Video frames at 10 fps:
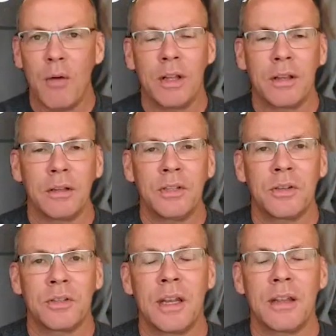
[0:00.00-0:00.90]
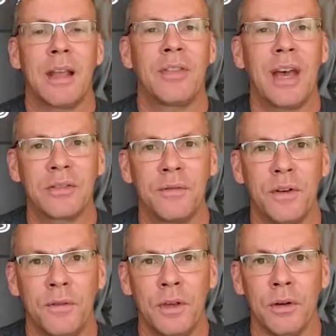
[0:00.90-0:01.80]
I want the listeners at a 10,000
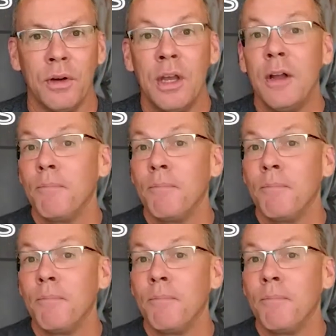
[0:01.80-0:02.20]
foot view.